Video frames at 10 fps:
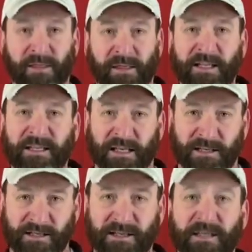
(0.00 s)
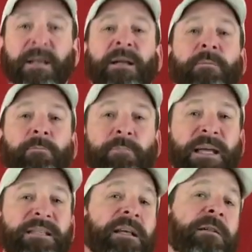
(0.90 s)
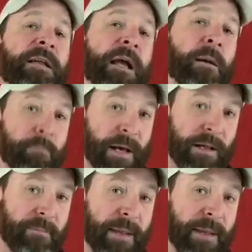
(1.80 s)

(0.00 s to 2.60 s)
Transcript: This is basically a belly